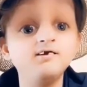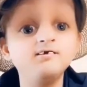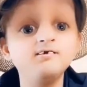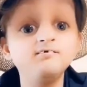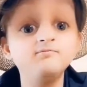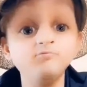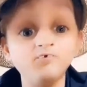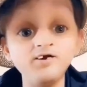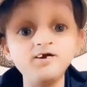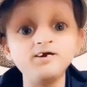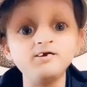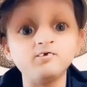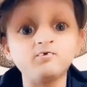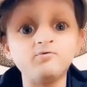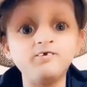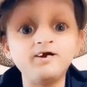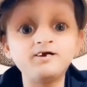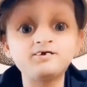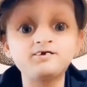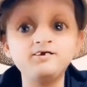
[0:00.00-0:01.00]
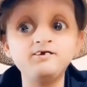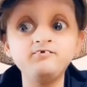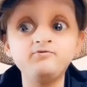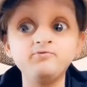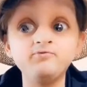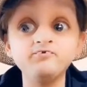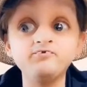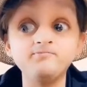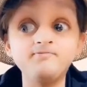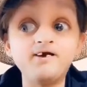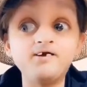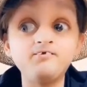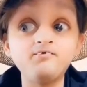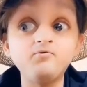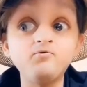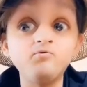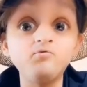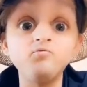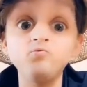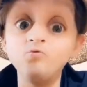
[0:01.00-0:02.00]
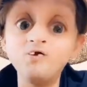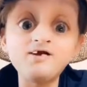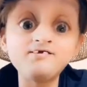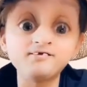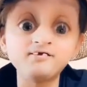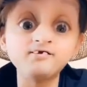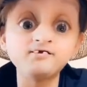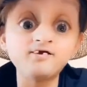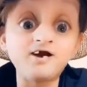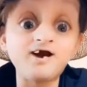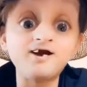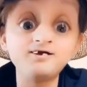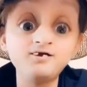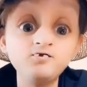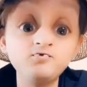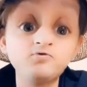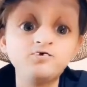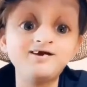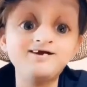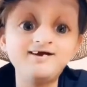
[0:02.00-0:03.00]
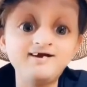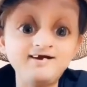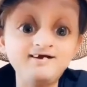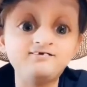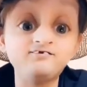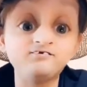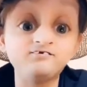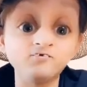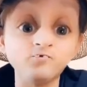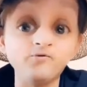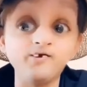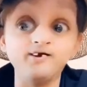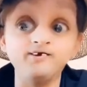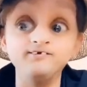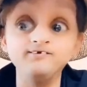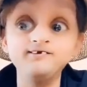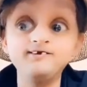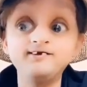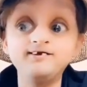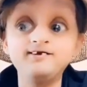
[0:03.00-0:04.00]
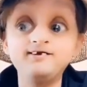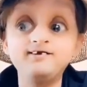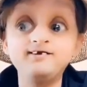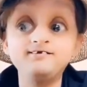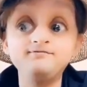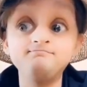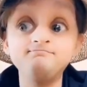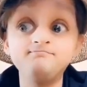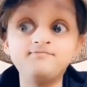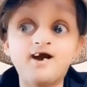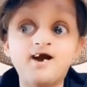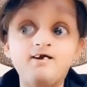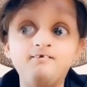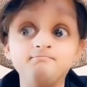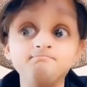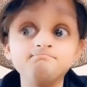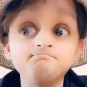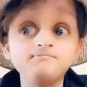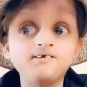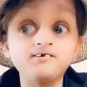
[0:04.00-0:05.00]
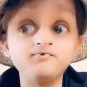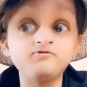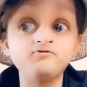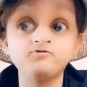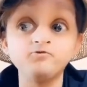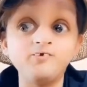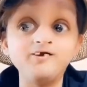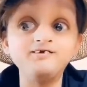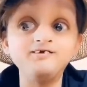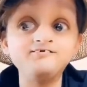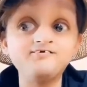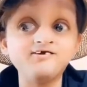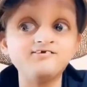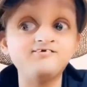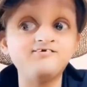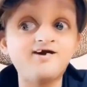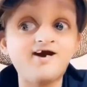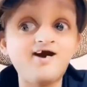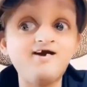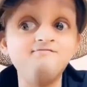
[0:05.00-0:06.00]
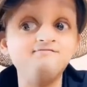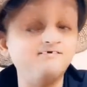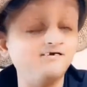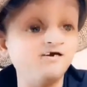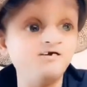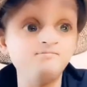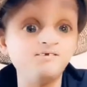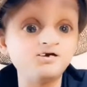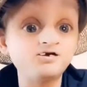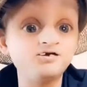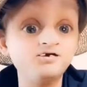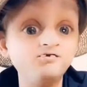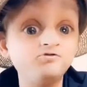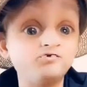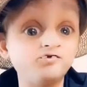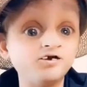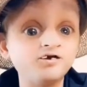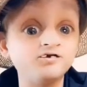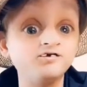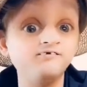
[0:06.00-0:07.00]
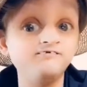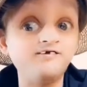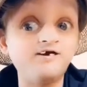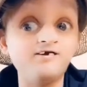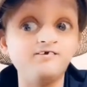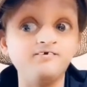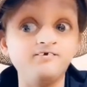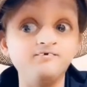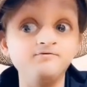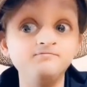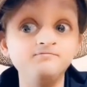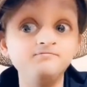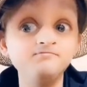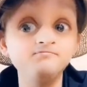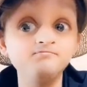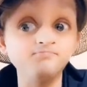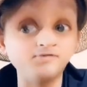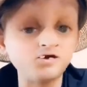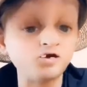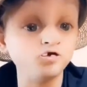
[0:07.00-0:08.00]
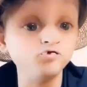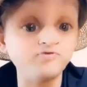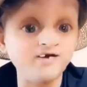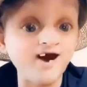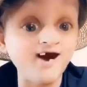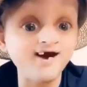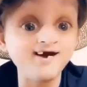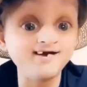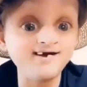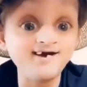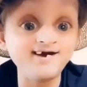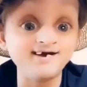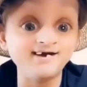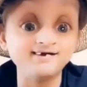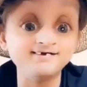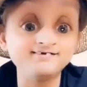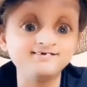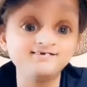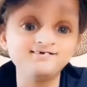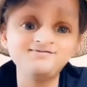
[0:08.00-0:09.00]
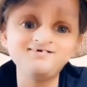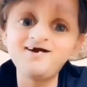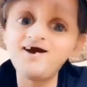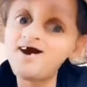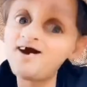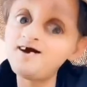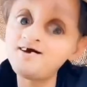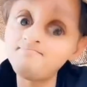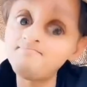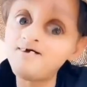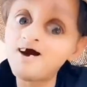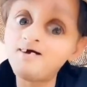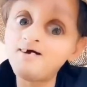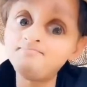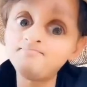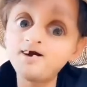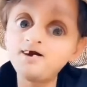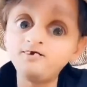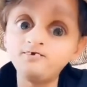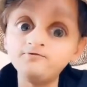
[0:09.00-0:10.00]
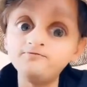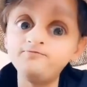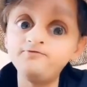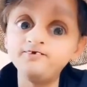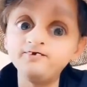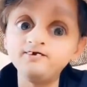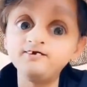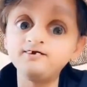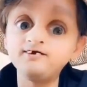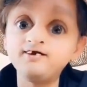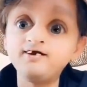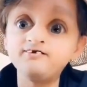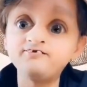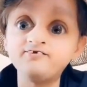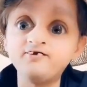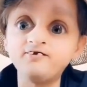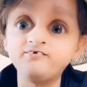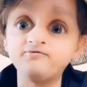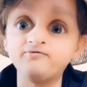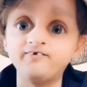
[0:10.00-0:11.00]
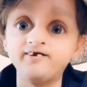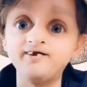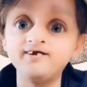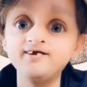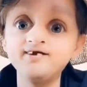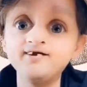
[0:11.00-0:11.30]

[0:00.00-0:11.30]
One of your questions was about whether or not you can eat soil. Now, soil doesn't have very much nutritional value, but you can eat it, and it might make you feel a little less hungry.